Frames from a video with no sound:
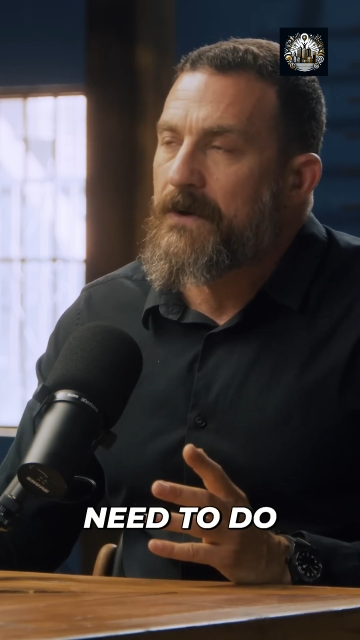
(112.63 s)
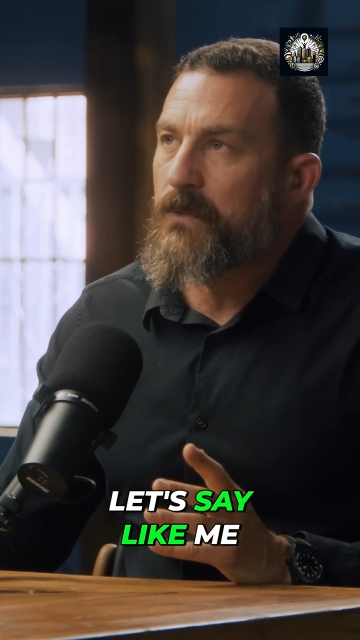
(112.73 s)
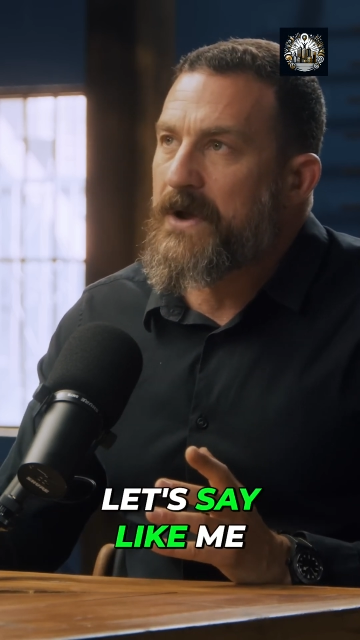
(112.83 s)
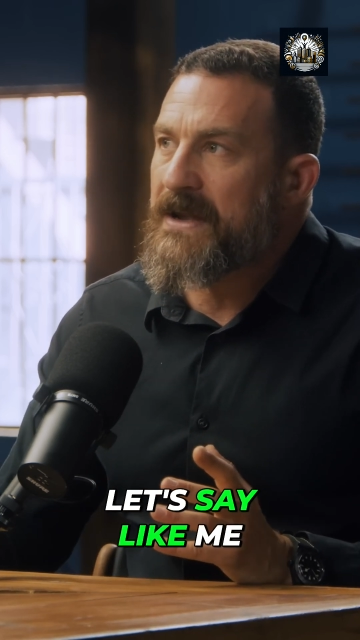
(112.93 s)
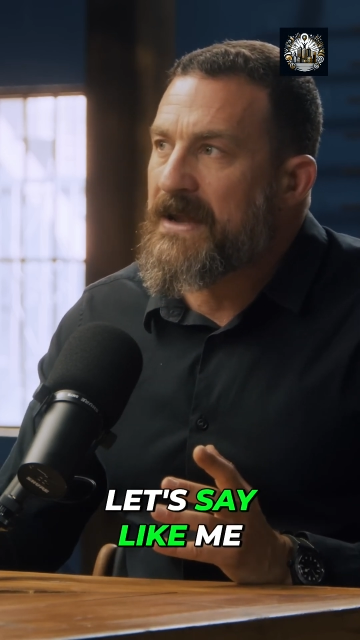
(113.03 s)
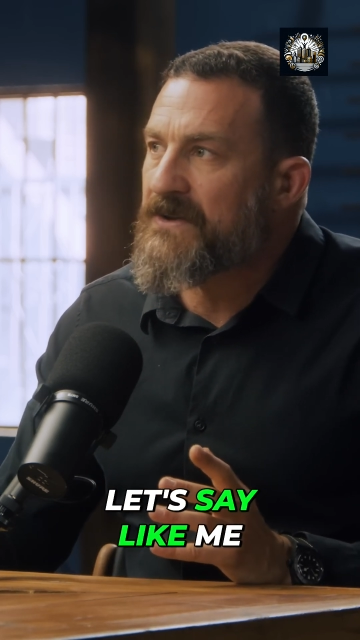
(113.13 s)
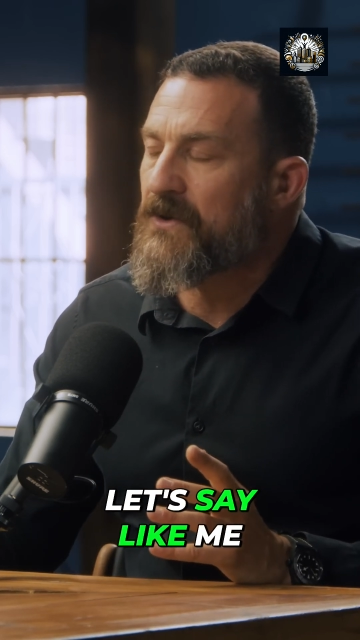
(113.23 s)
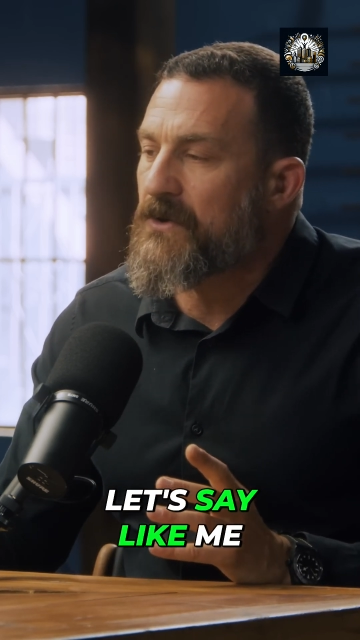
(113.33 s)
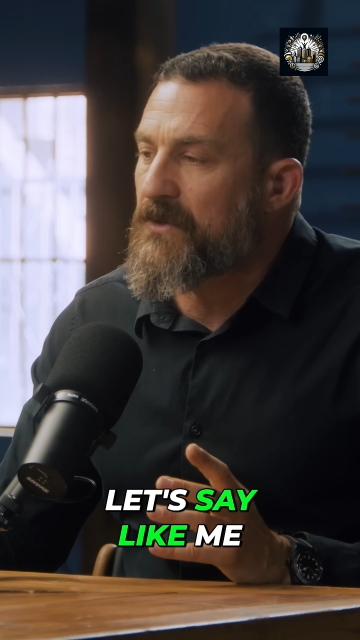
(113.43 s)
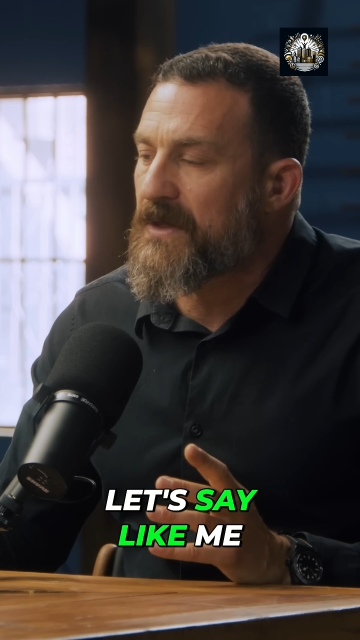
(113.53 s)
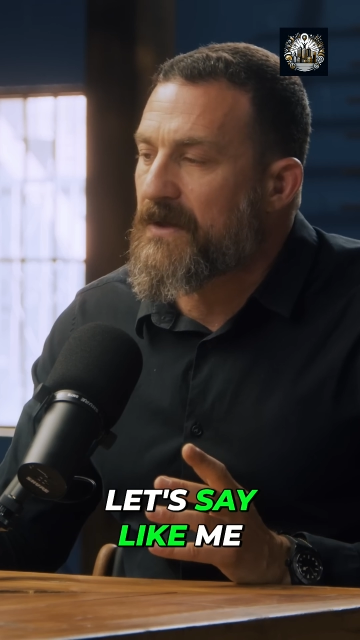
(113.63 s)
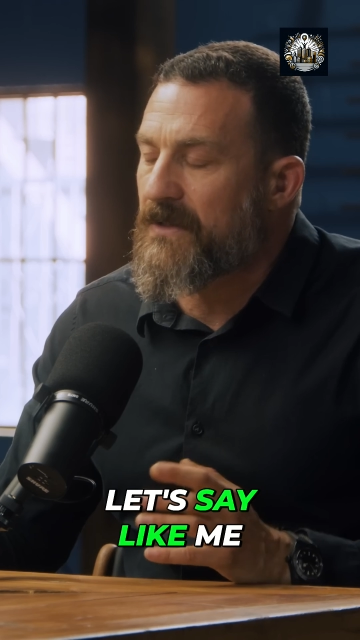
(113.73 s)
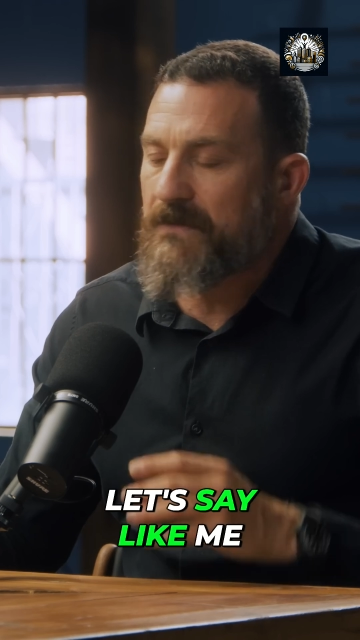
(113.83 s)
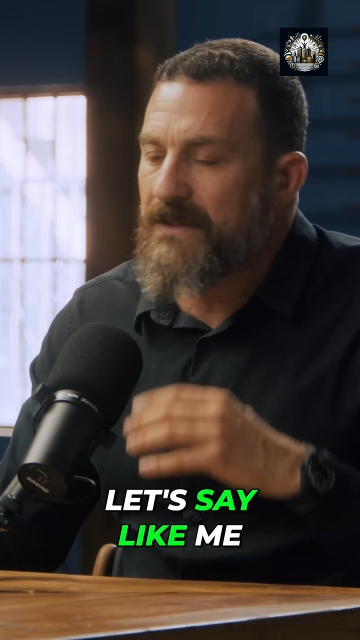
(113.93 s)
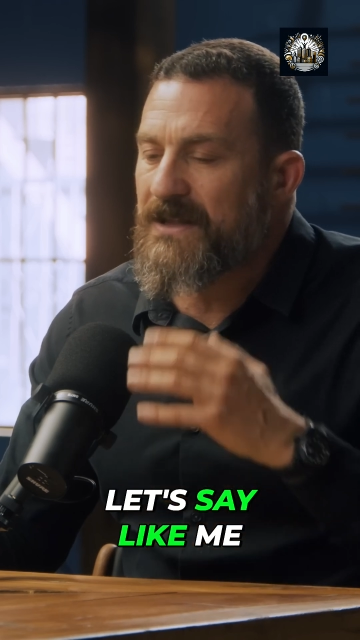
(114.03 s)
We need to do things.
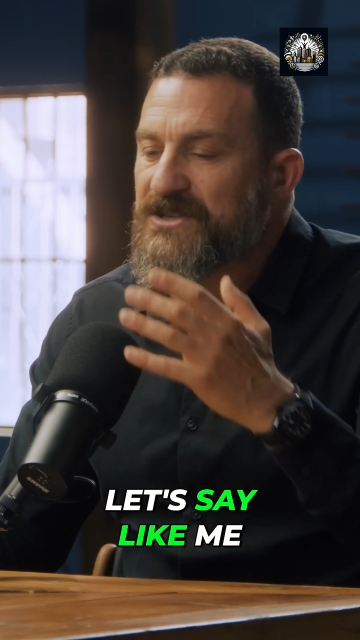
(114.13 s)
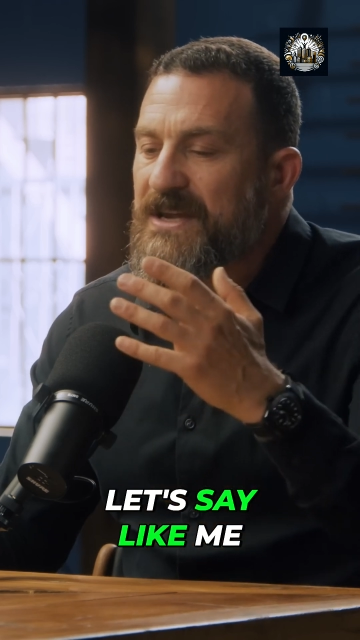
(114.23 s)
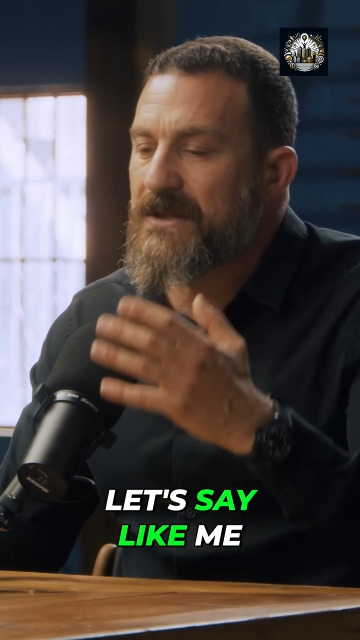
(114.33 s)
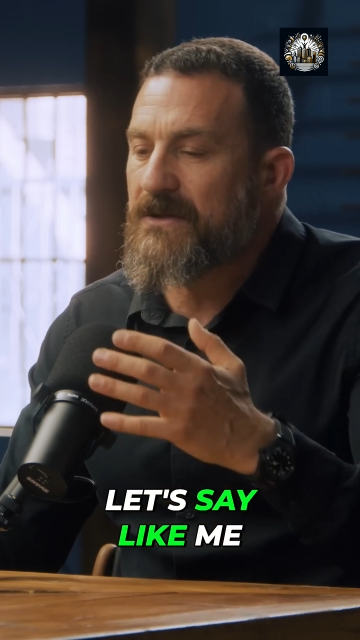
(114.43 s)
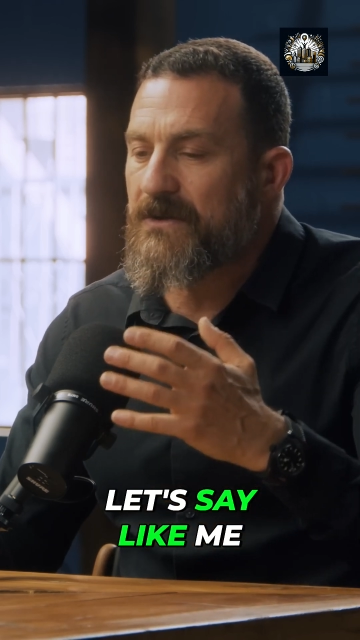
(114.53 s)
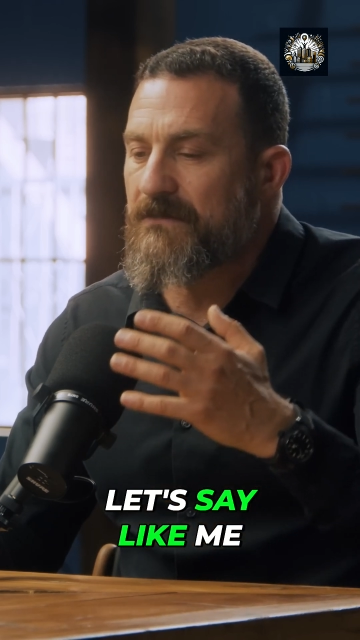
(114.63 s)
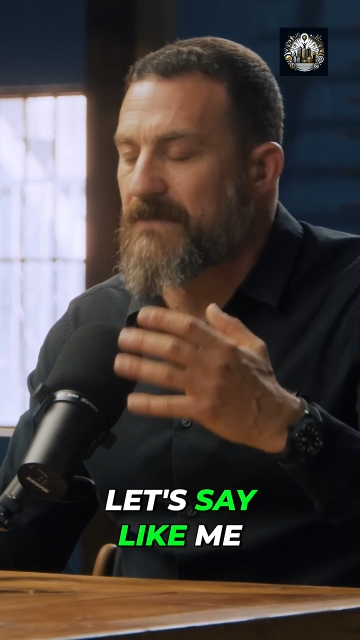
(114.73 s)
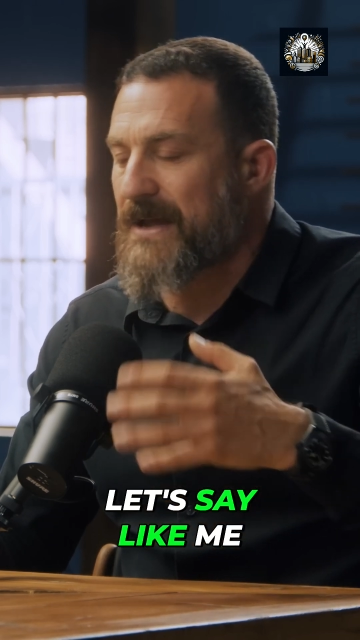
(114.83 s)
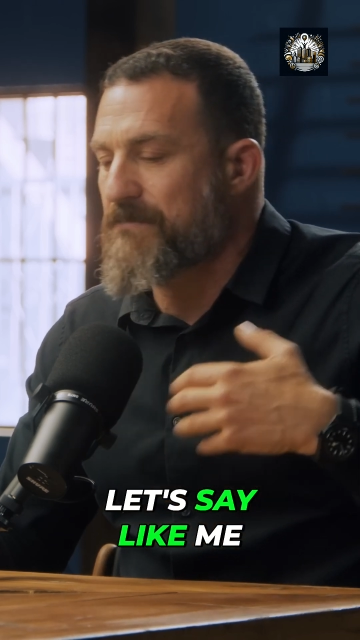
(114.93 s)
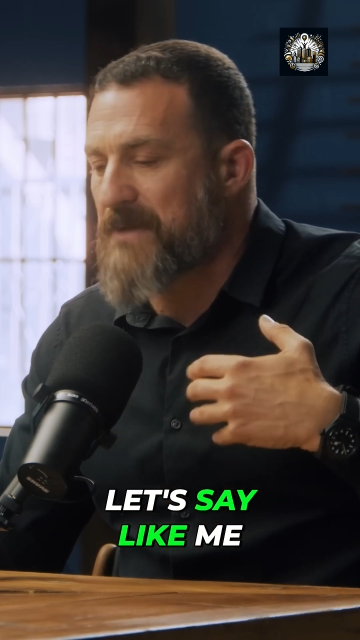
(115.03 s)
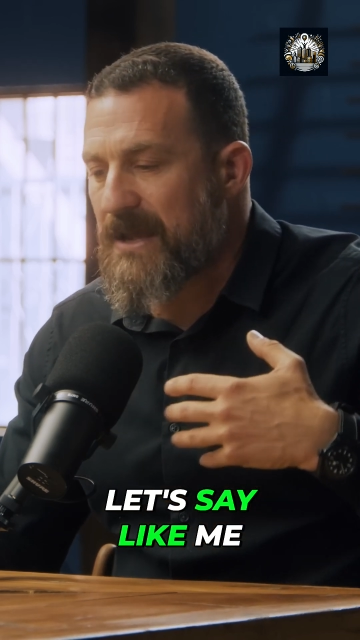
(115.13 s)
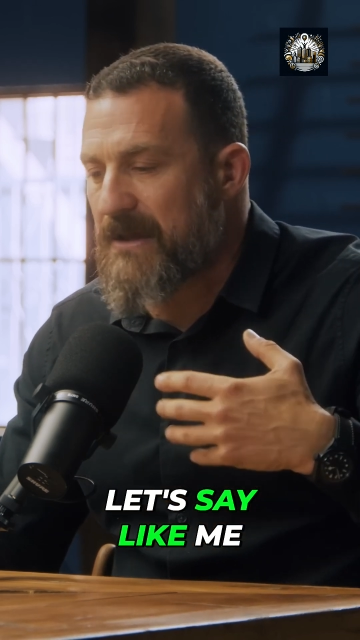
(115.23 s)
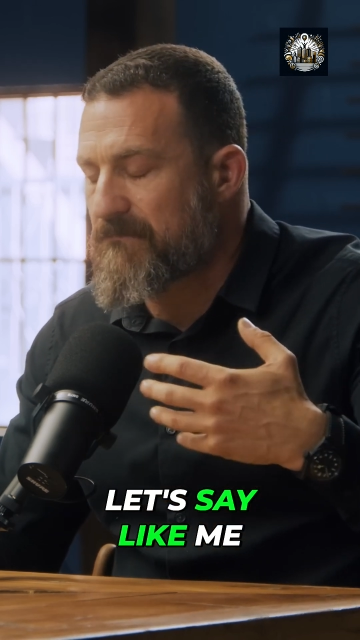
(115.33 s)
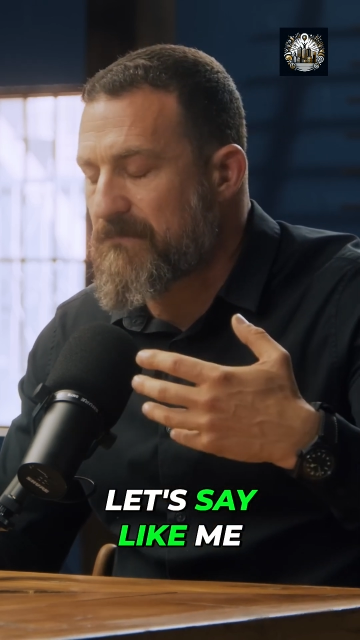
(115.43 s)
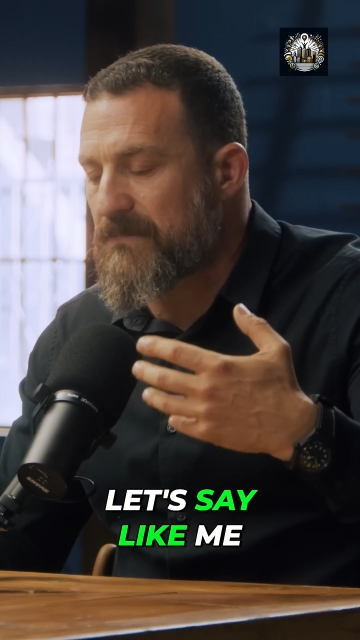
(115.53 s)
Let's say, like
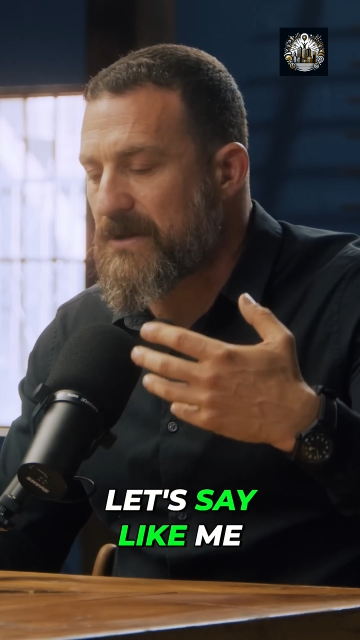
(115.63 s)
me,